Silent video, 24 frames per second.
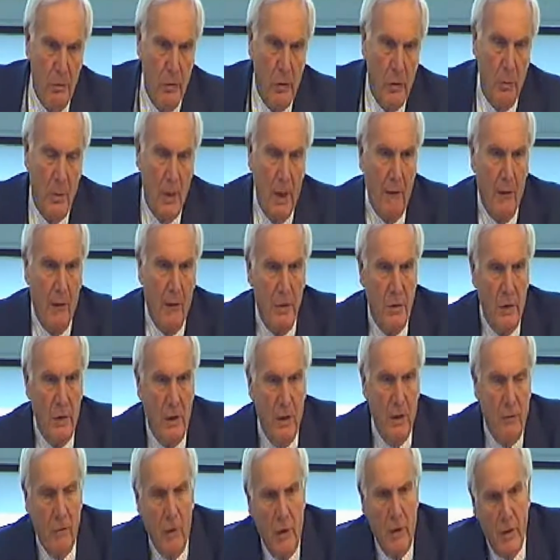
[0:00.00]
So we have
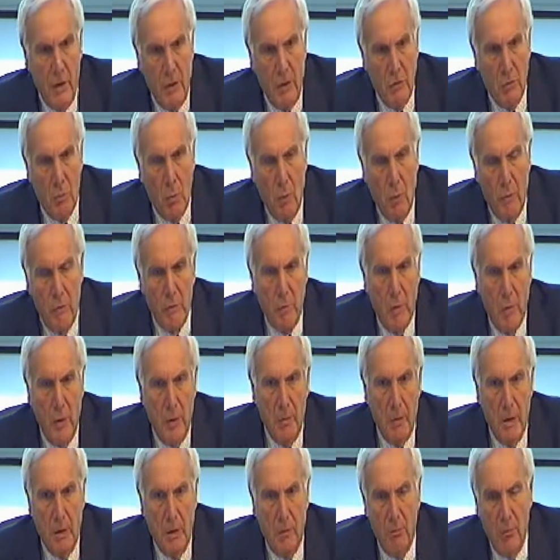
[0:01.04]
identified those wharfs where
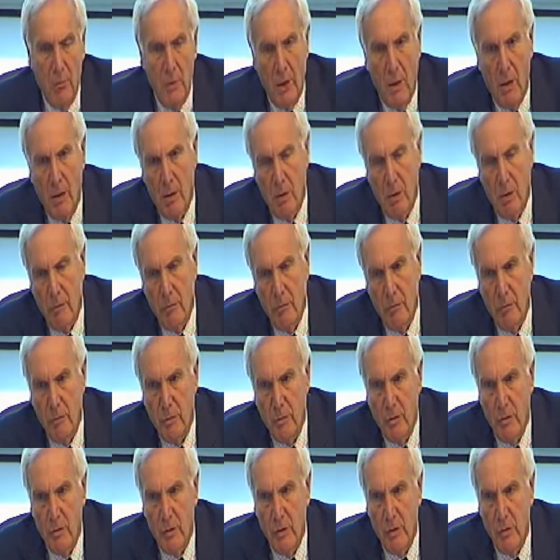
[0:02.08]
we are going
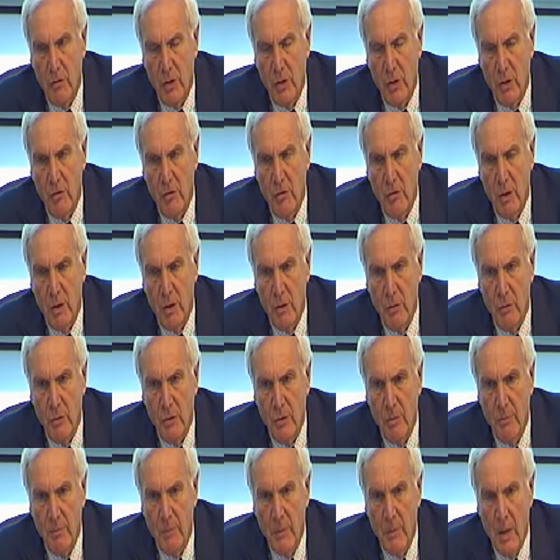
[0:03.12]
to continue to use
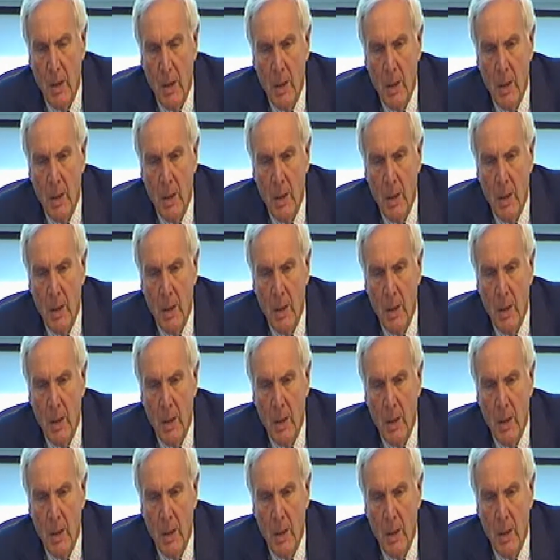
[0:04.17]
them.